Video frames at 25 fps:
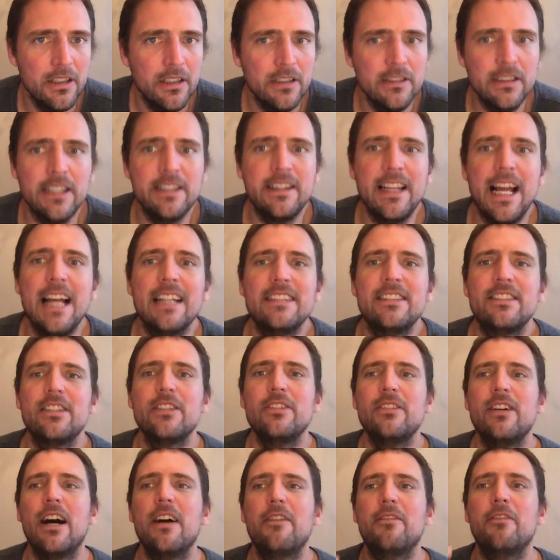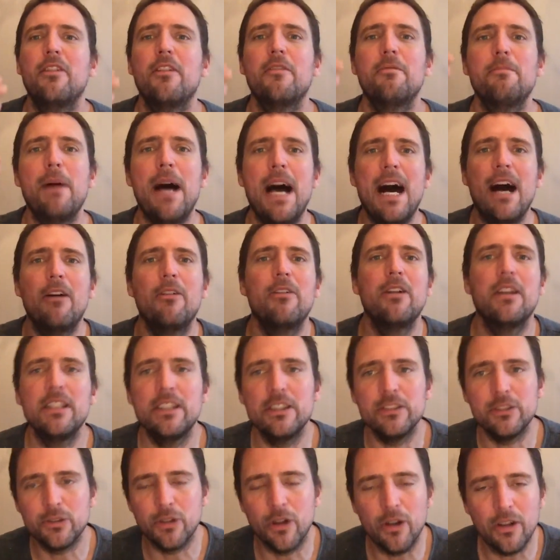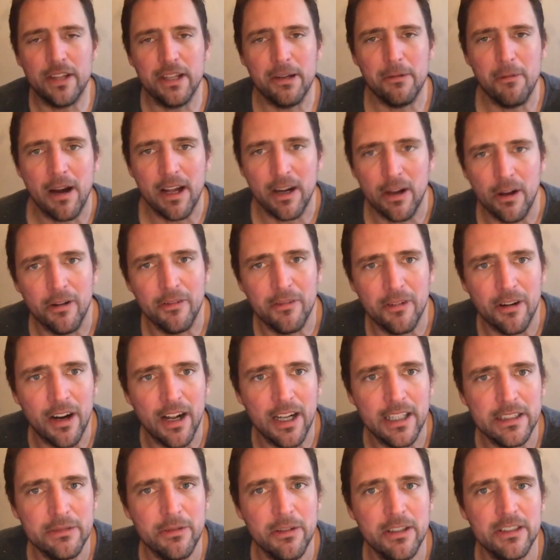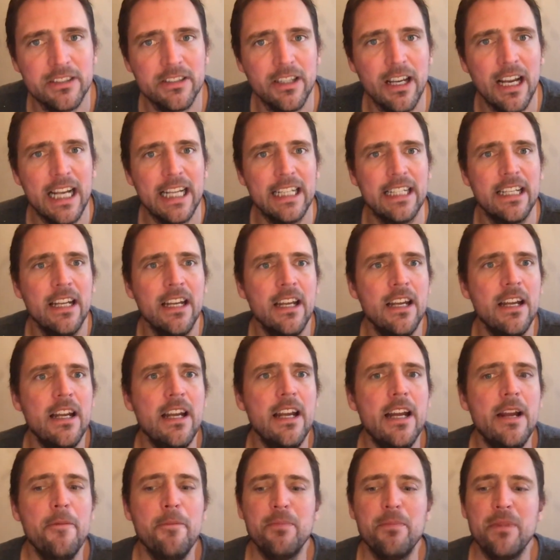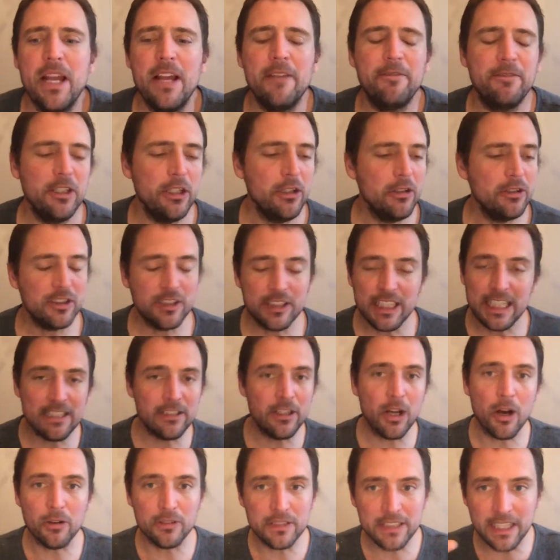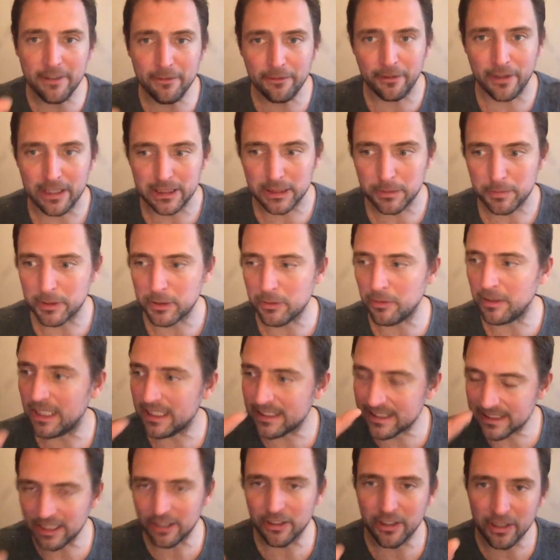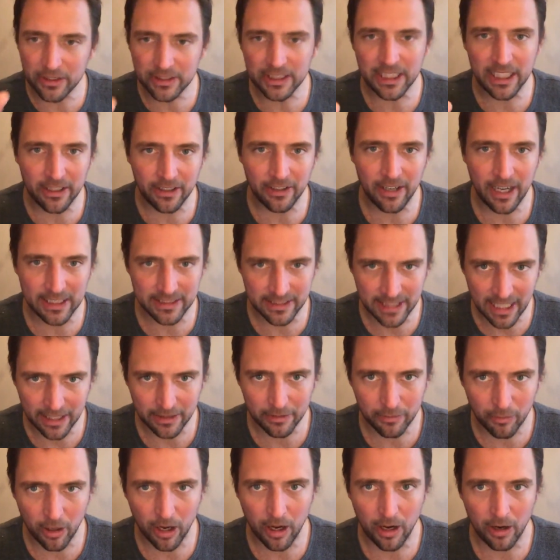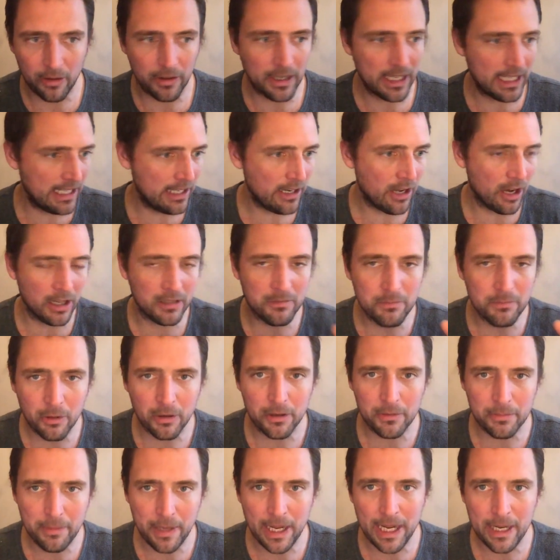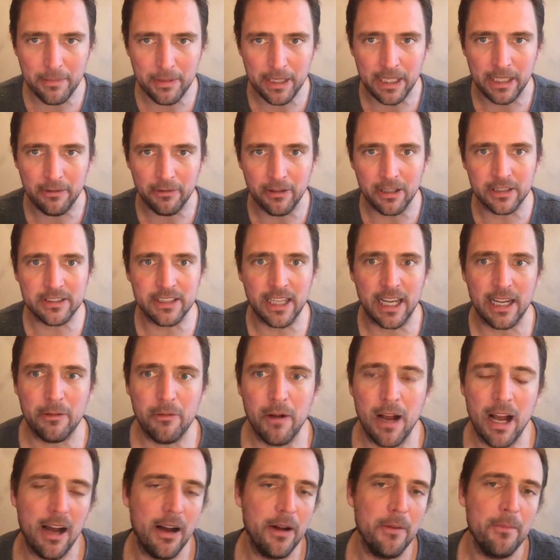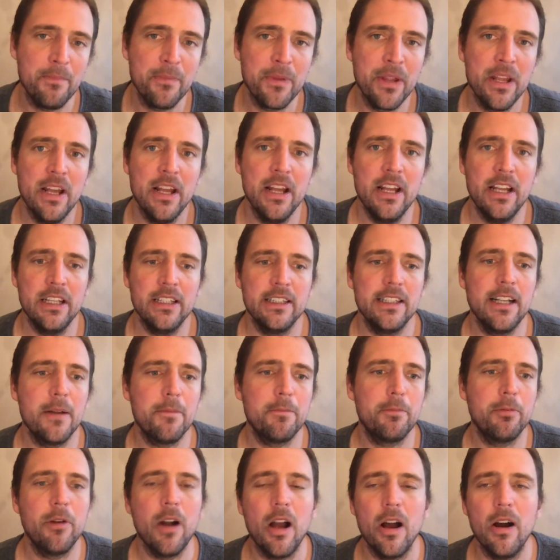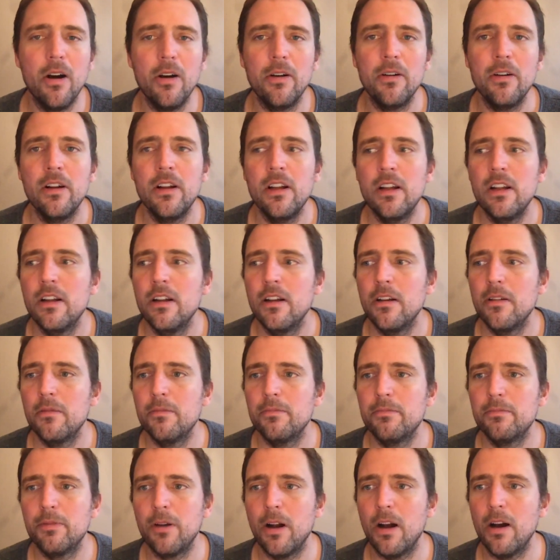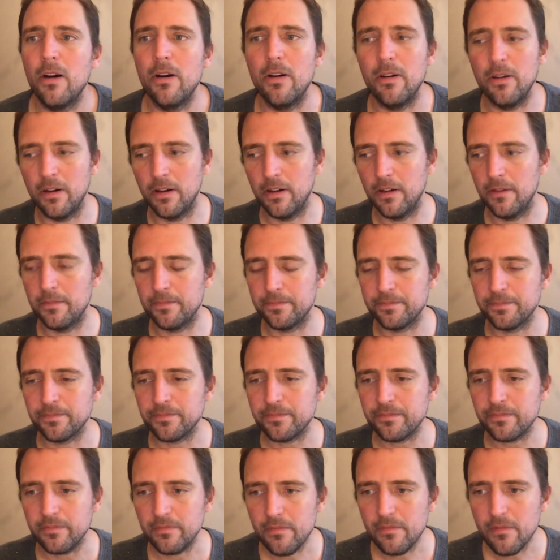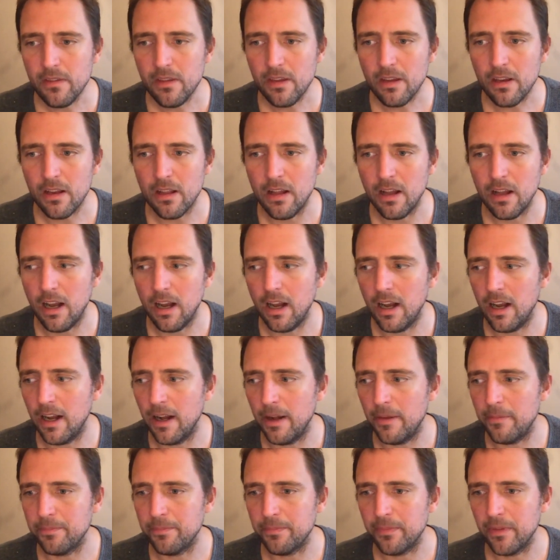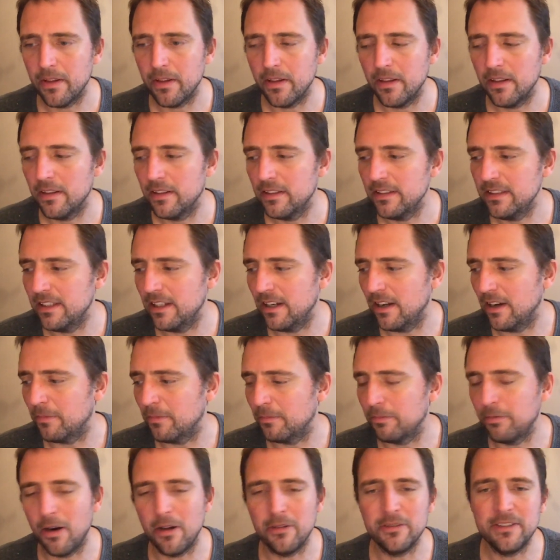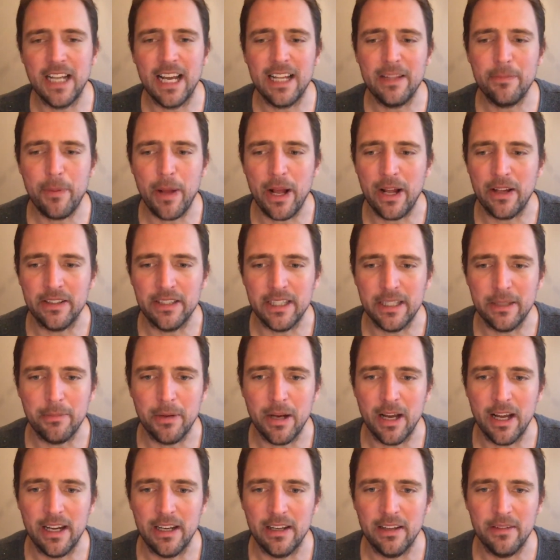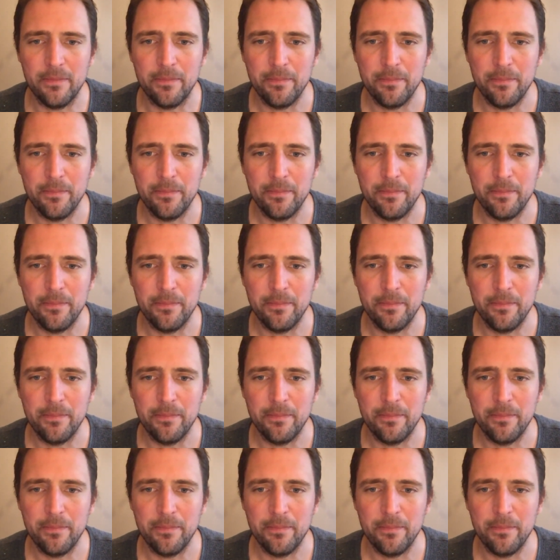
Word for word: That that's the level of power and control they want over us where it's like if you see no difference between a serial killer on death row and an unborn baby, where it's like, well, you're pro, pro, um, you know, pro death penalty, but,